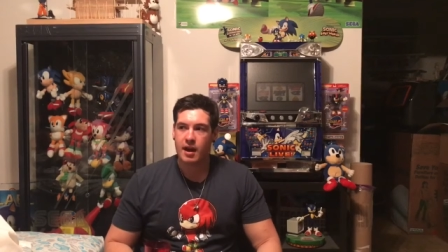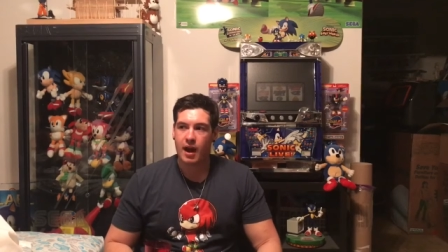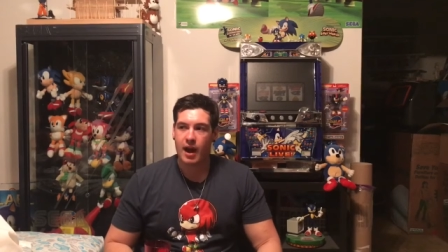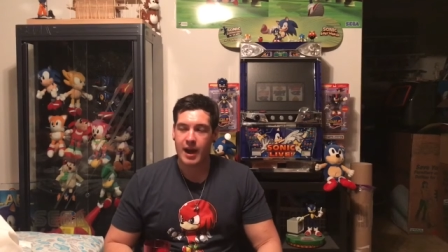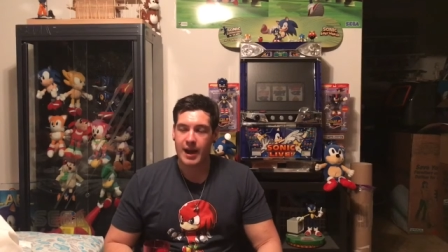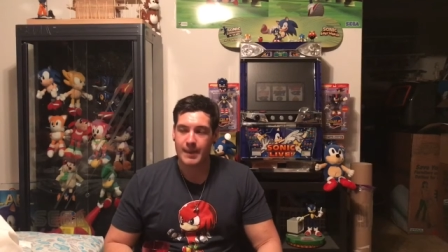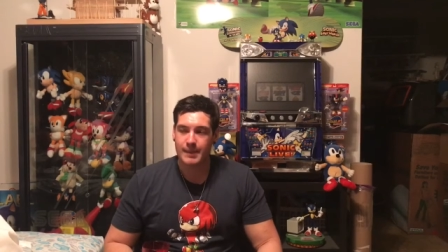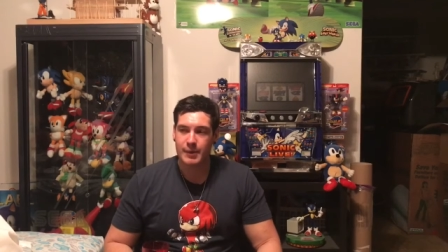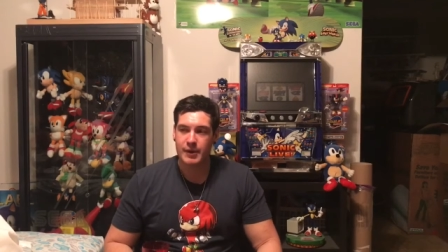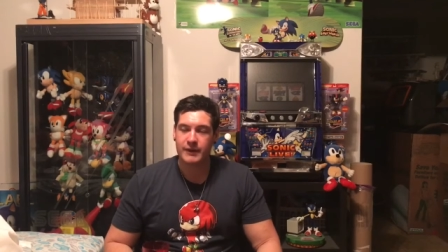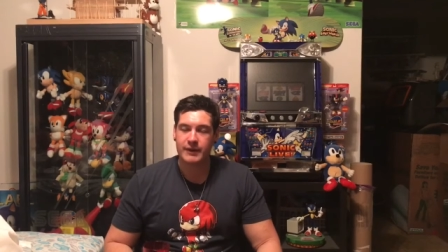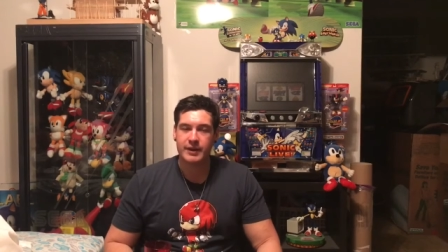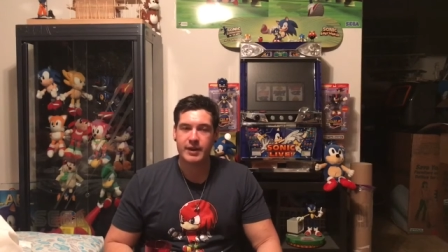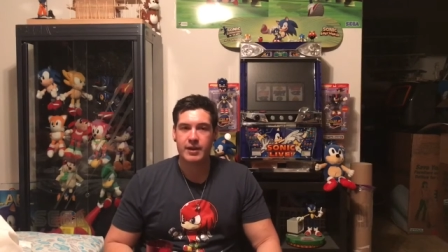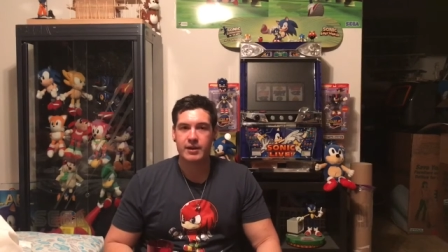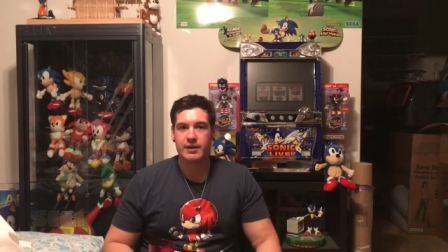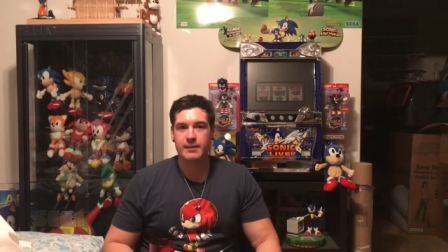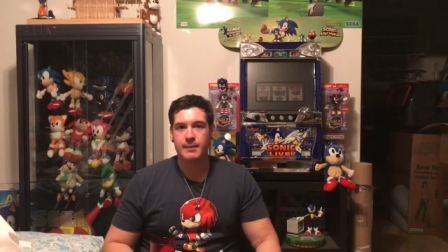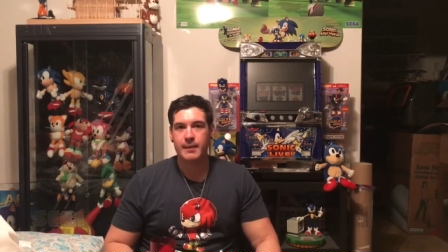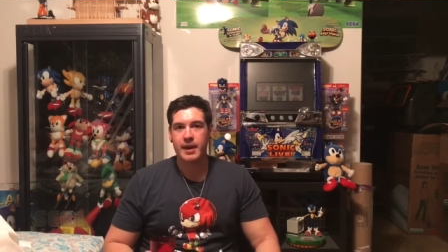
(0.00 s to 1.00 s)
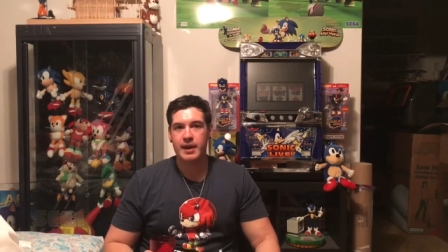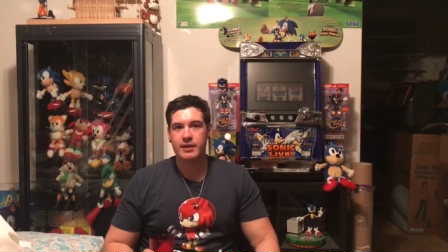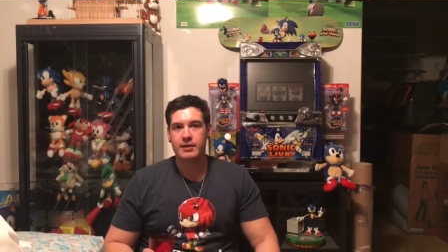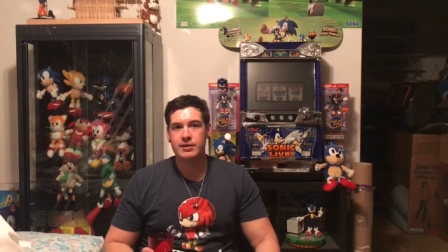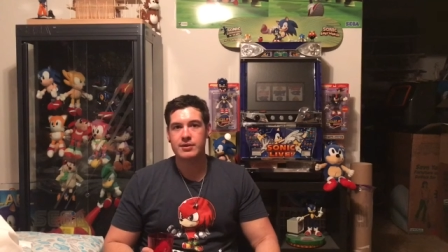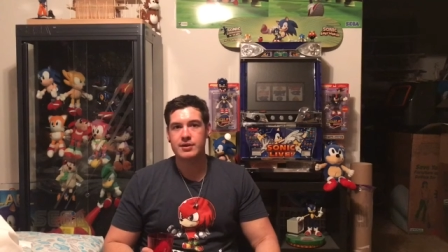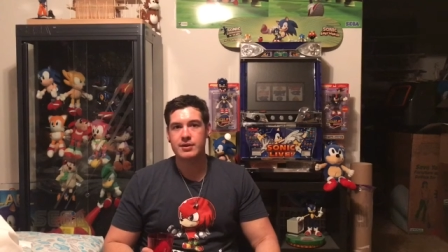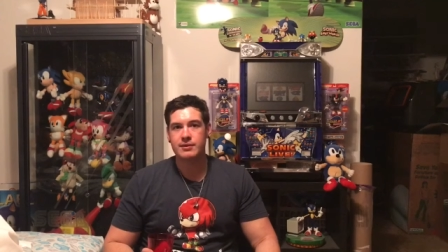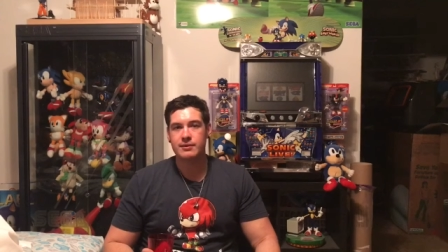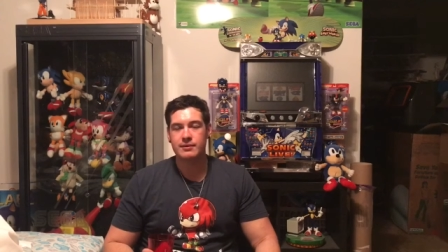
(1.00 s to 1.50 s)
I am moving there in May or
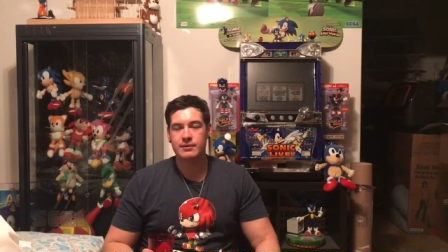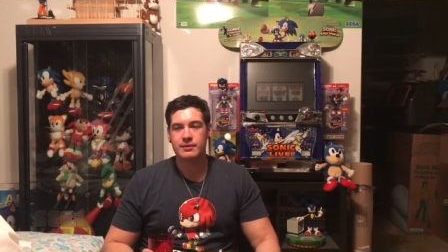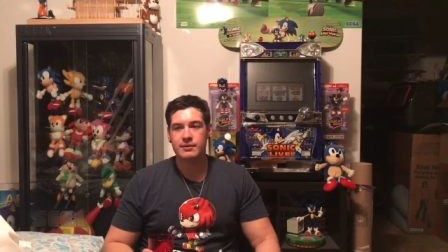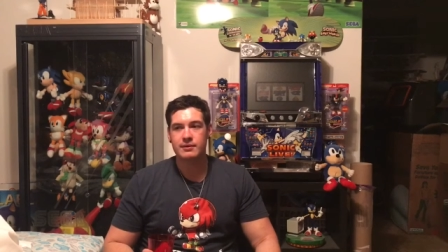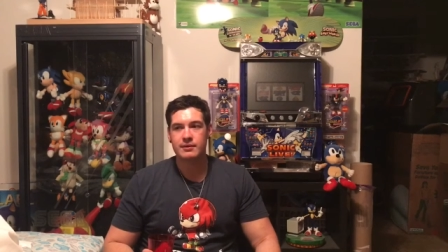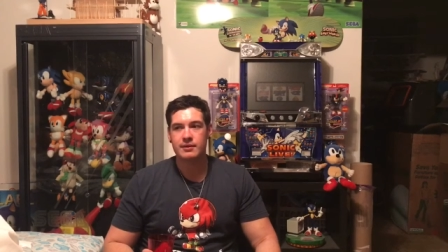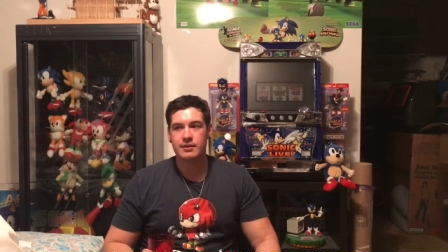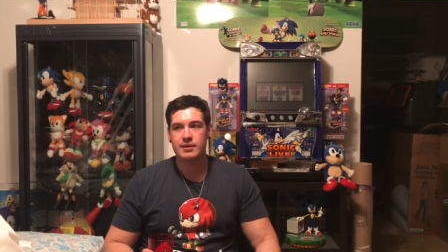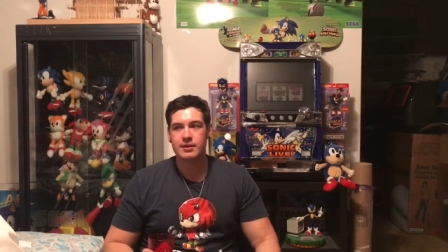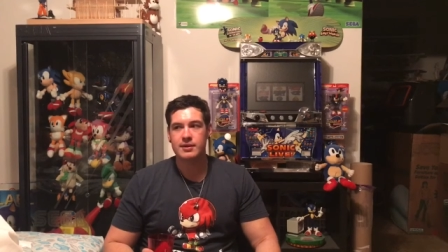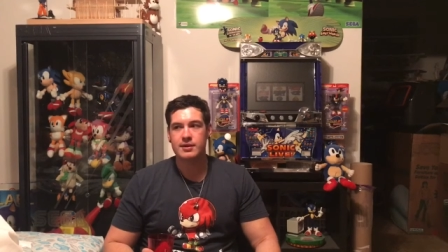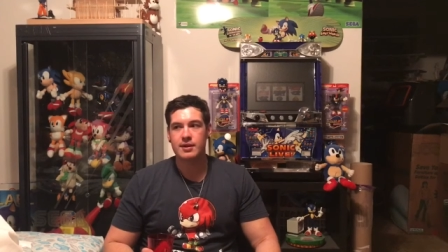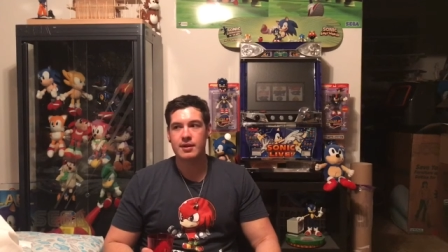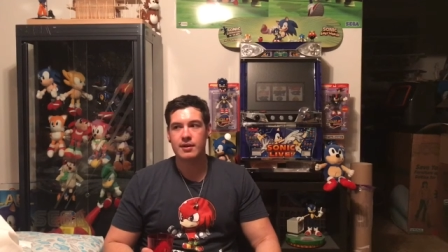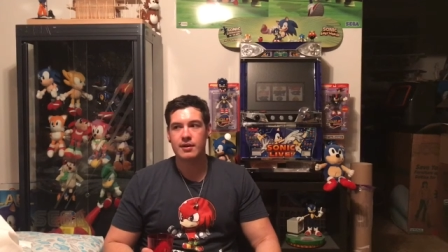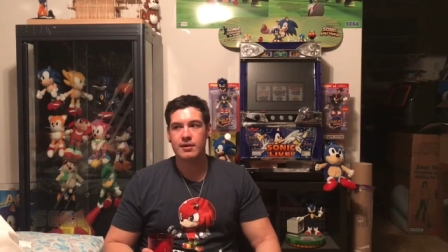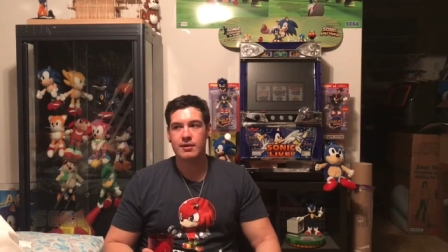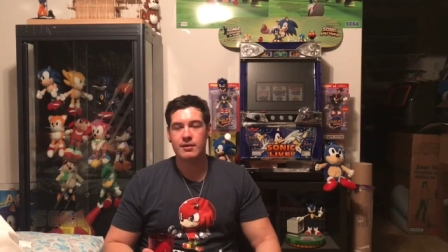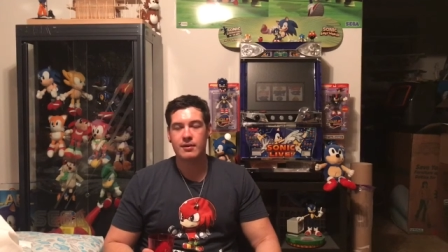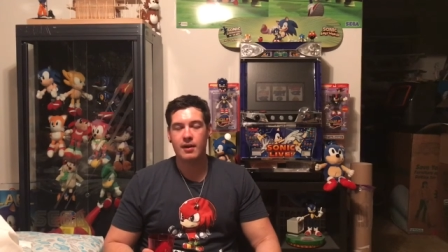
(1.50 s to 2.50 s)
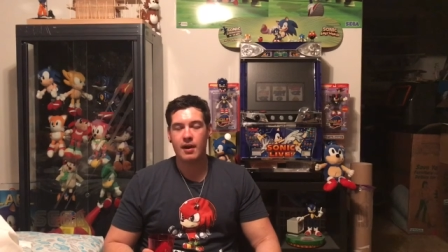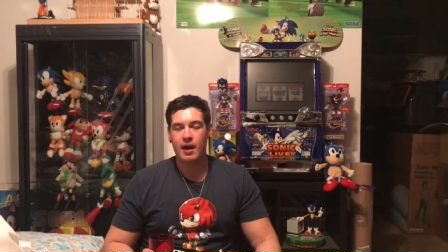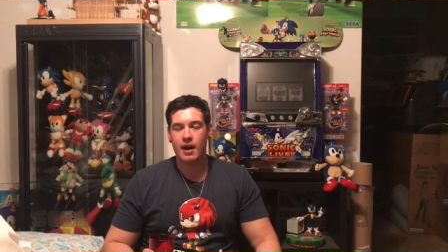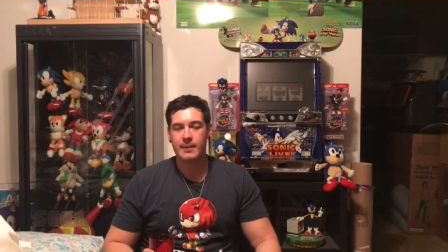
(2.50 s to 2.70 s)
June, so